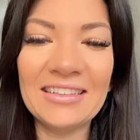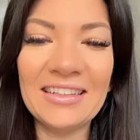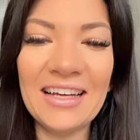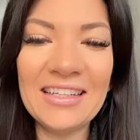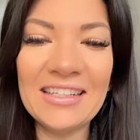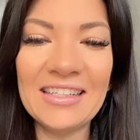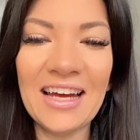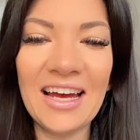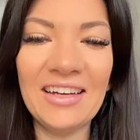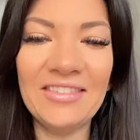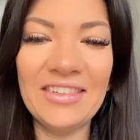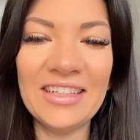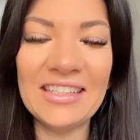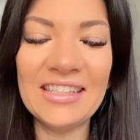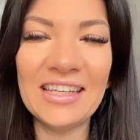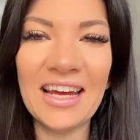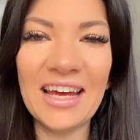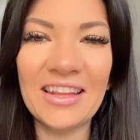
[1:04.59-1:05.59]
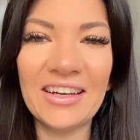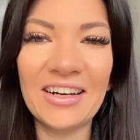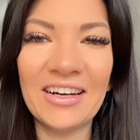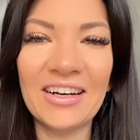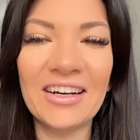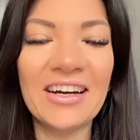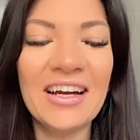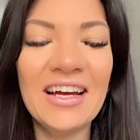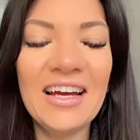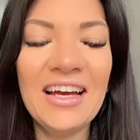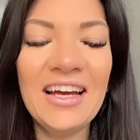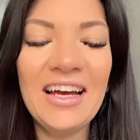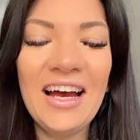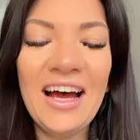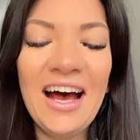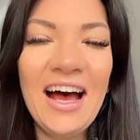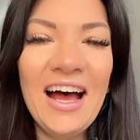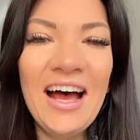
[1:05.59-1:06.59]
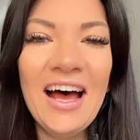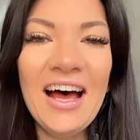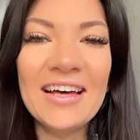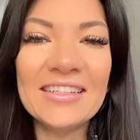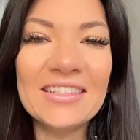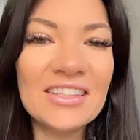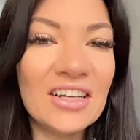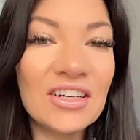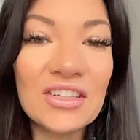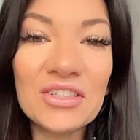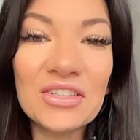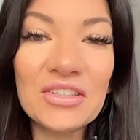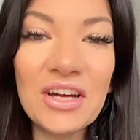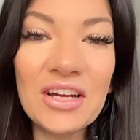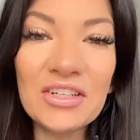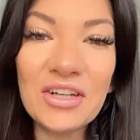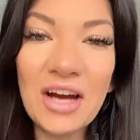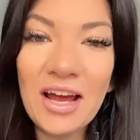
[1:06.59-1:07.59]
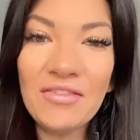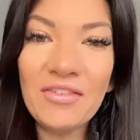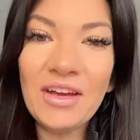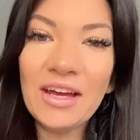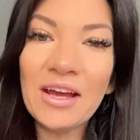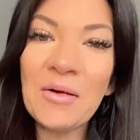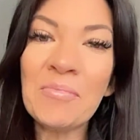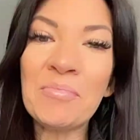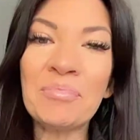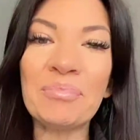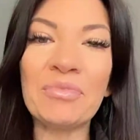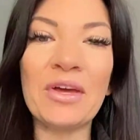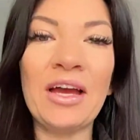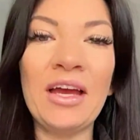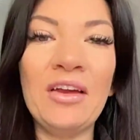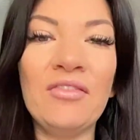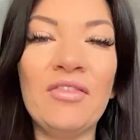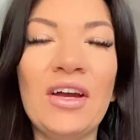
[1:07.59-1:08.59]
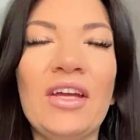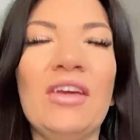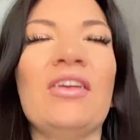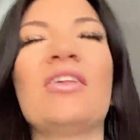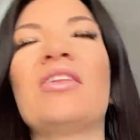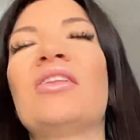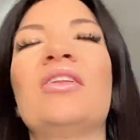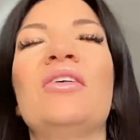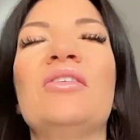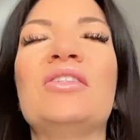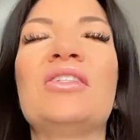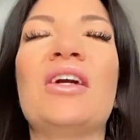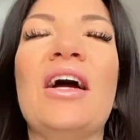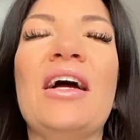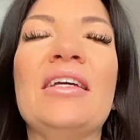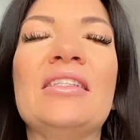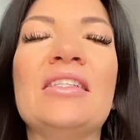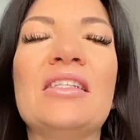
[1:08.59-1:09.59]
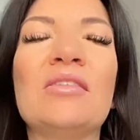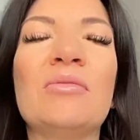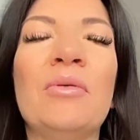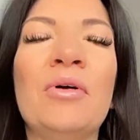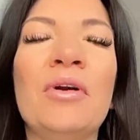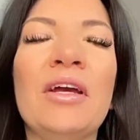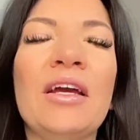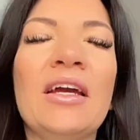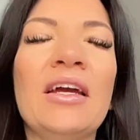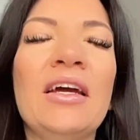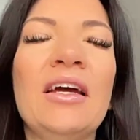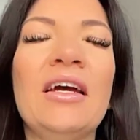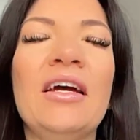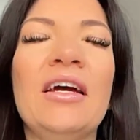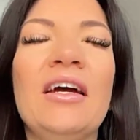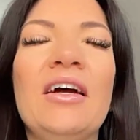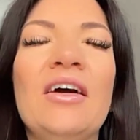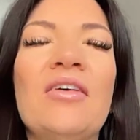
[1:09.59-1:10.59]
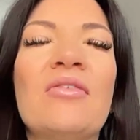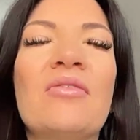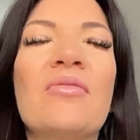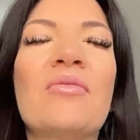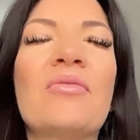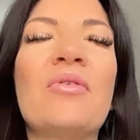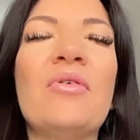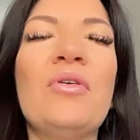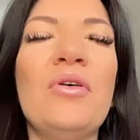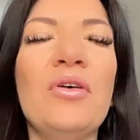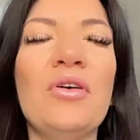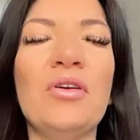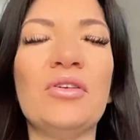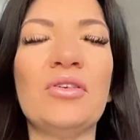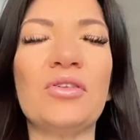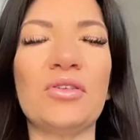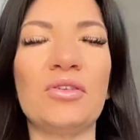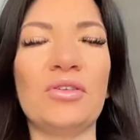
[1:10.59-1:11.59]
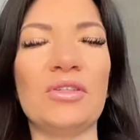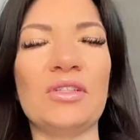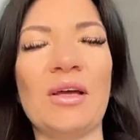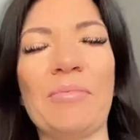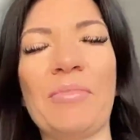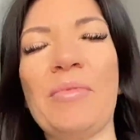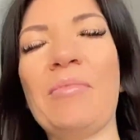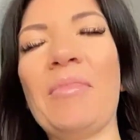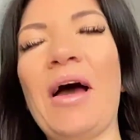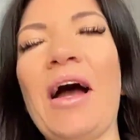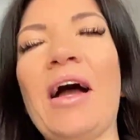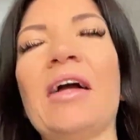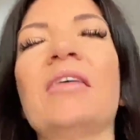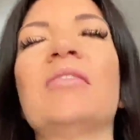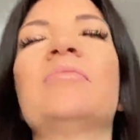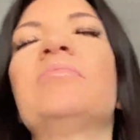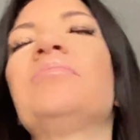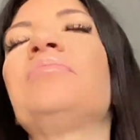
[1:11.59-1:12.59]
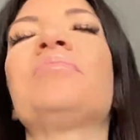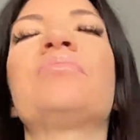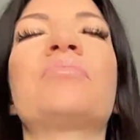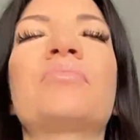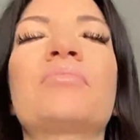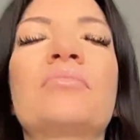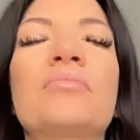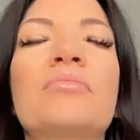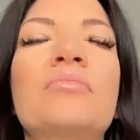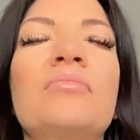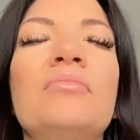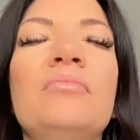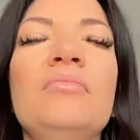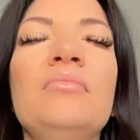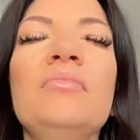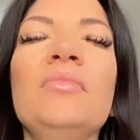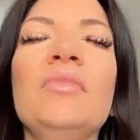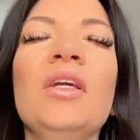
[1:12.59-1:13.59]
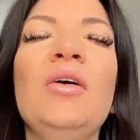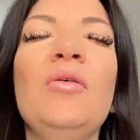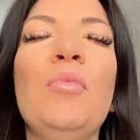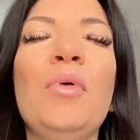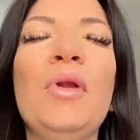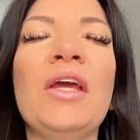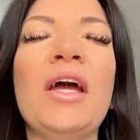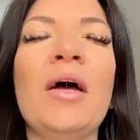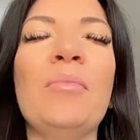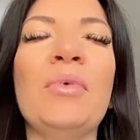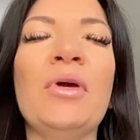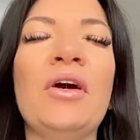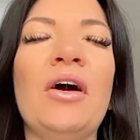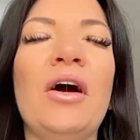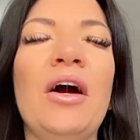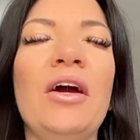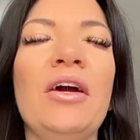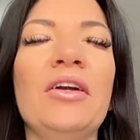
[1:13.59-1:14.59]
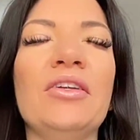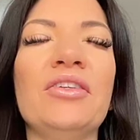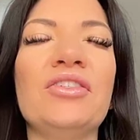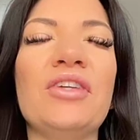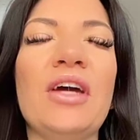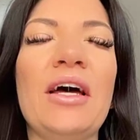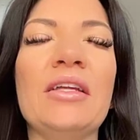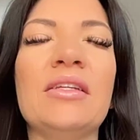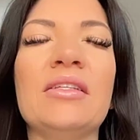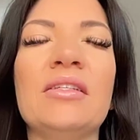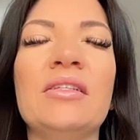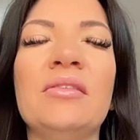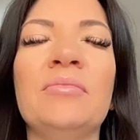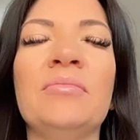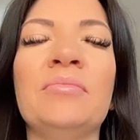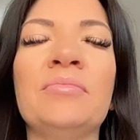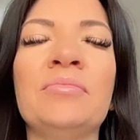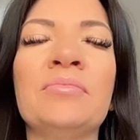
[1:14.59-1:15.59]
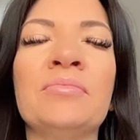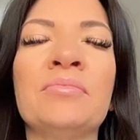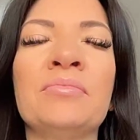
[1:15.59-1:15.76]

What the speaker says: Let's dive in together. As long as you're not driving, I invite you to close your eyes this morning. Roll your shoulders up and back, opening up your heart and chest.